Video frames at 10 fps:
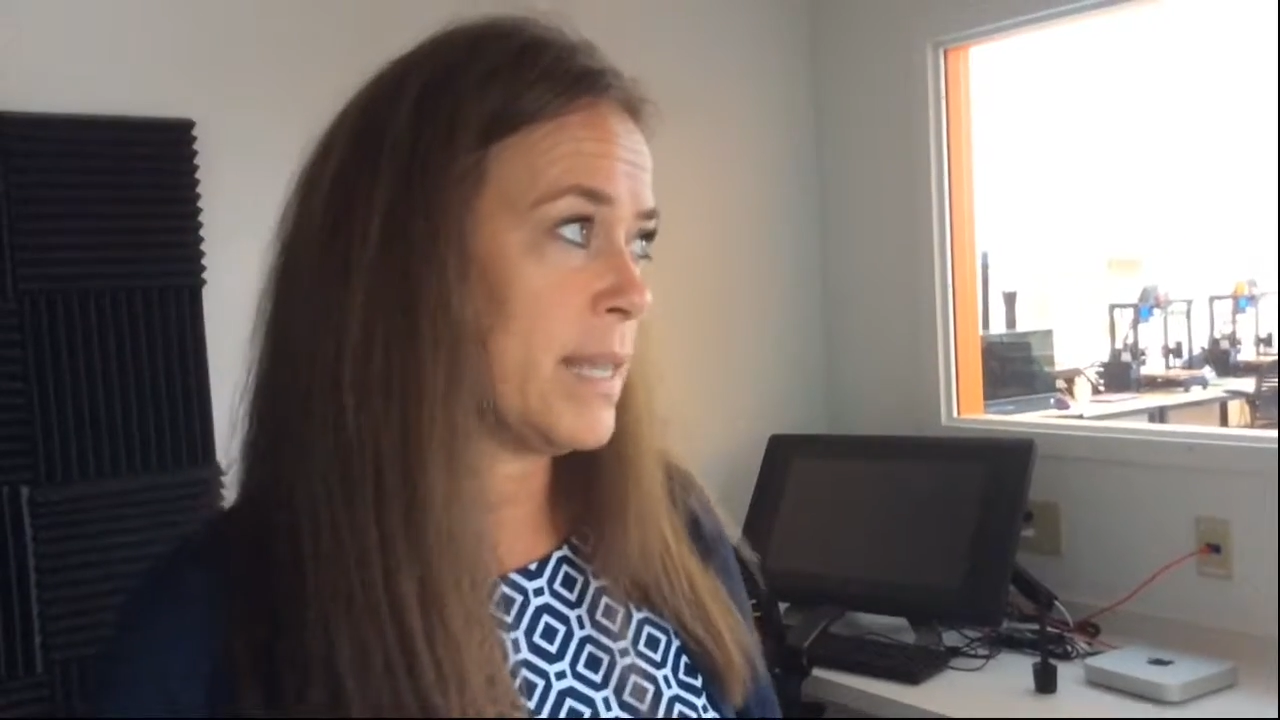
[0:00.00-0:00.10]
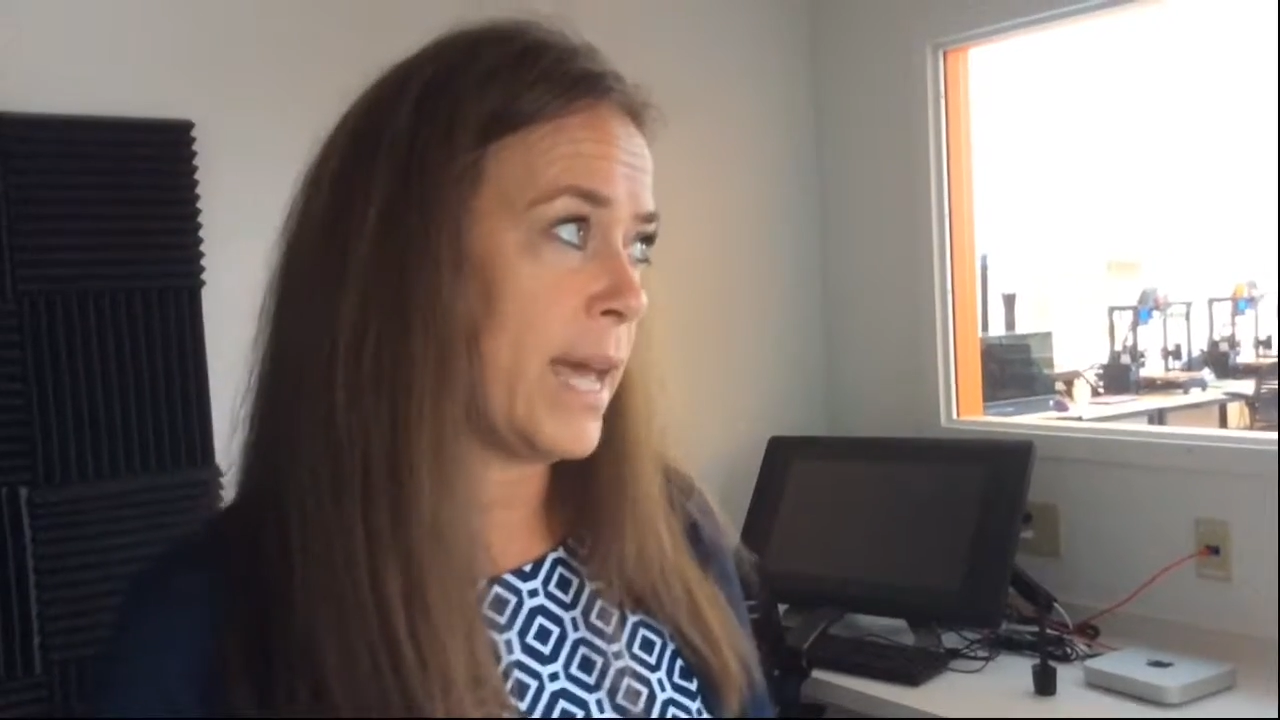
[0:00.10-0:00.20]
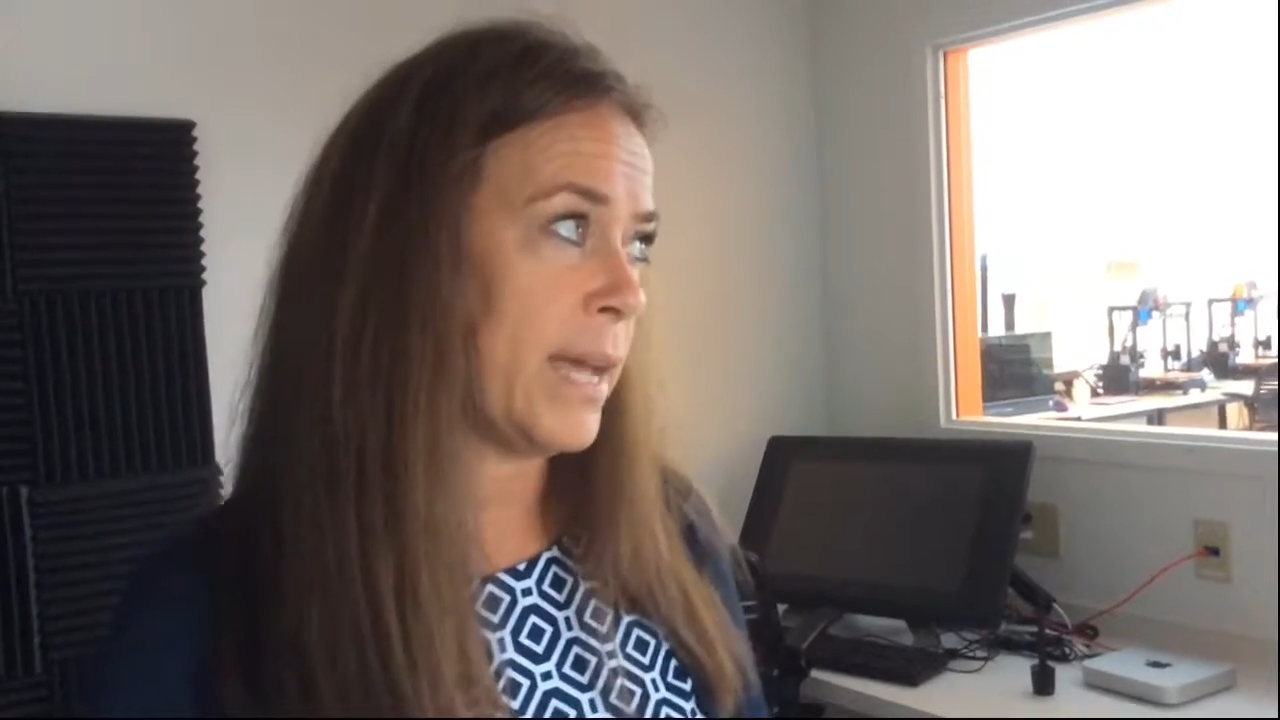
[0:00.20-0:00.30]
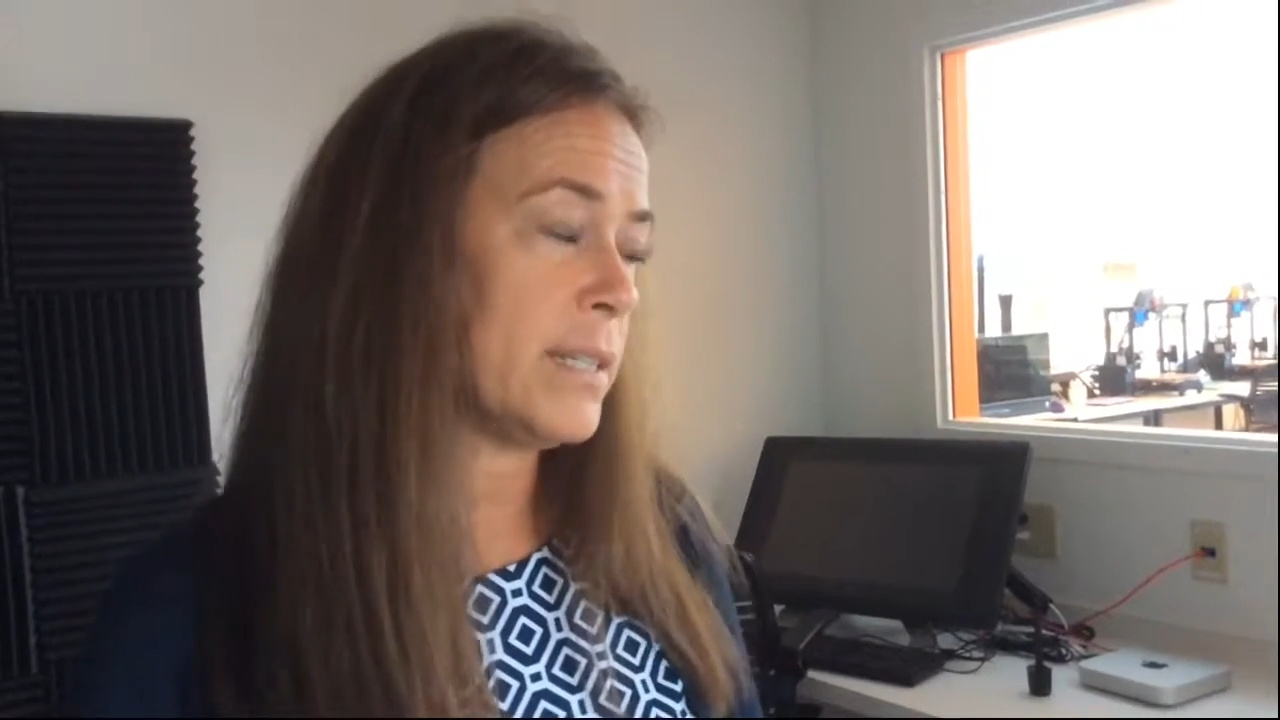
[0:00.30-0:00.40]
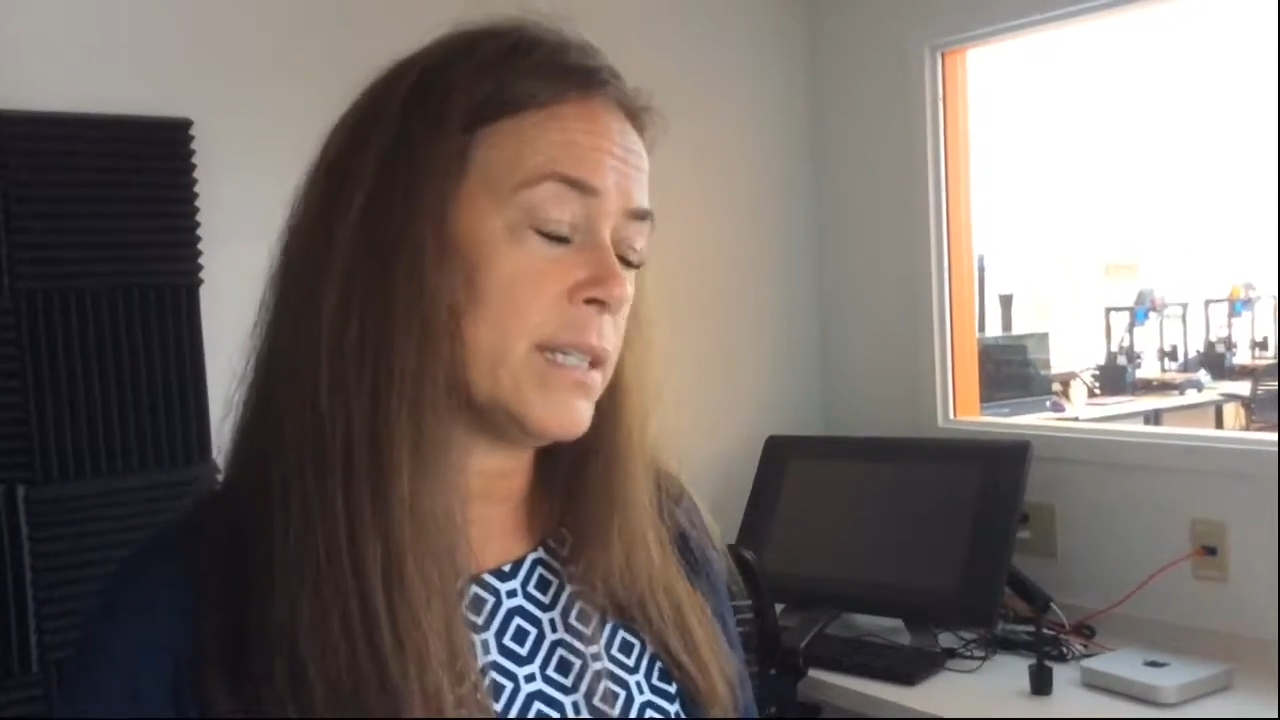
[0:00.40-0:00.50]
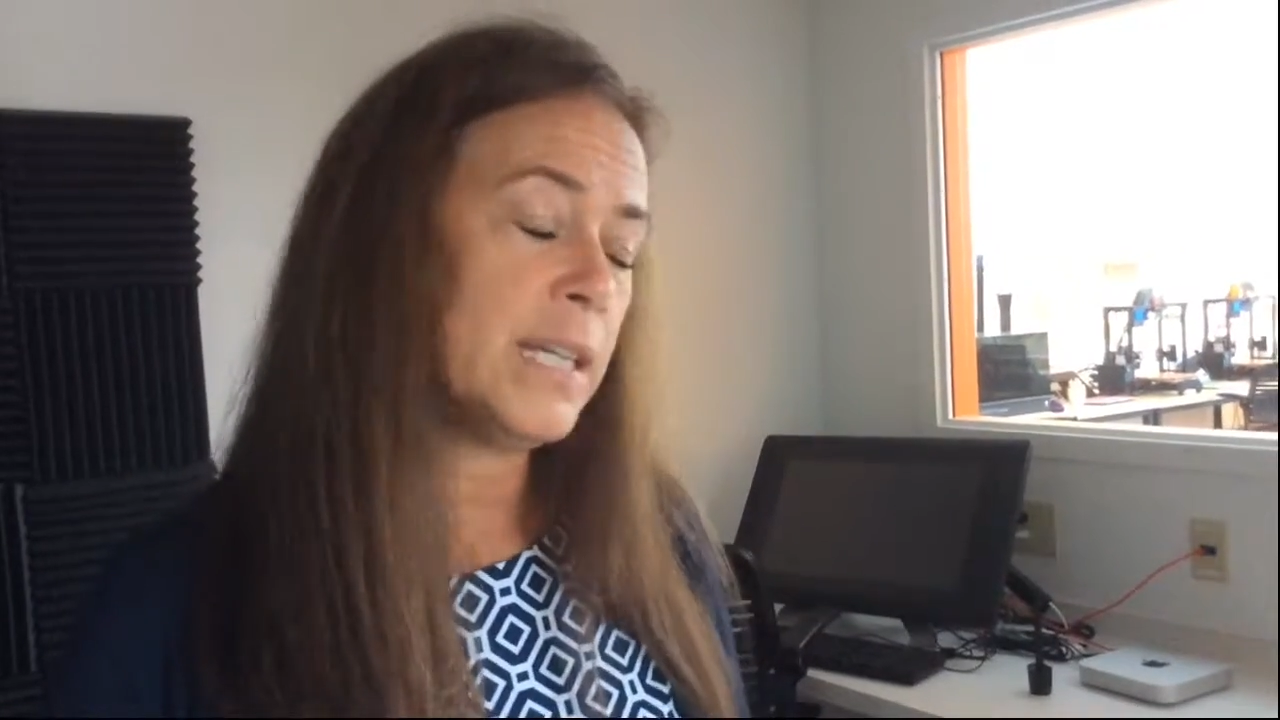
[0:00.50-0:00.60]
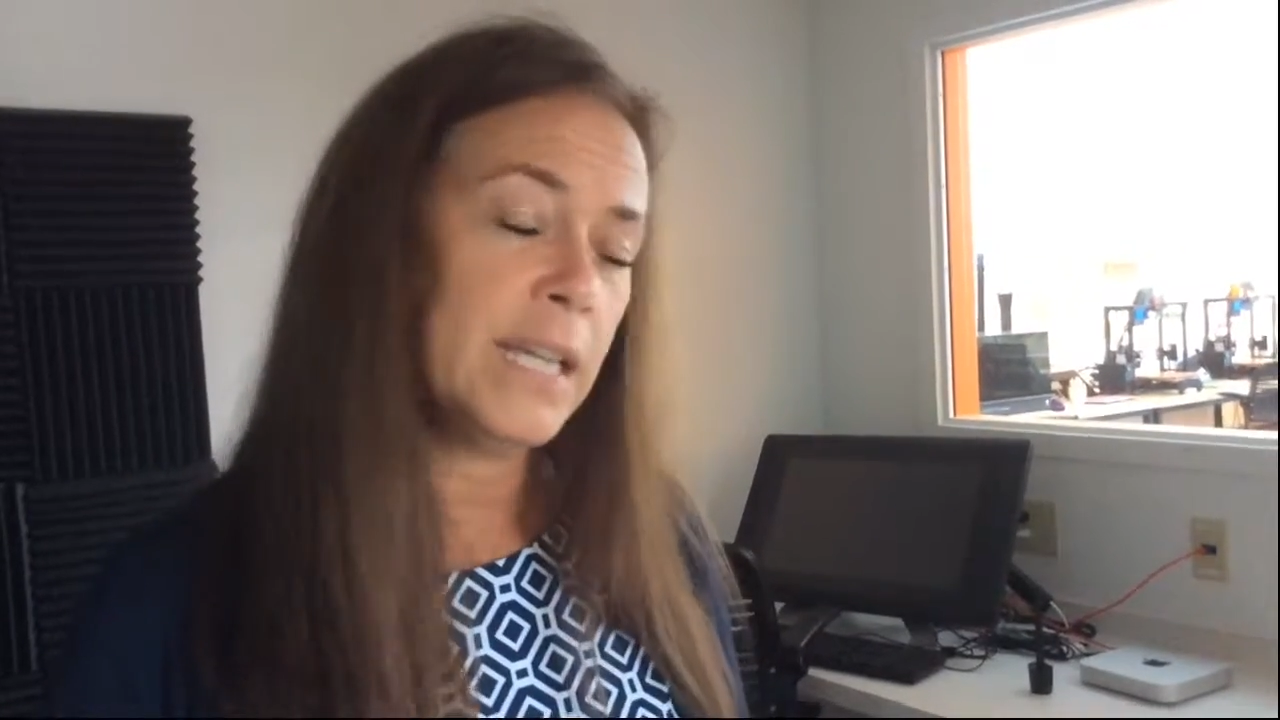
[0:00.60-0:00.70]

that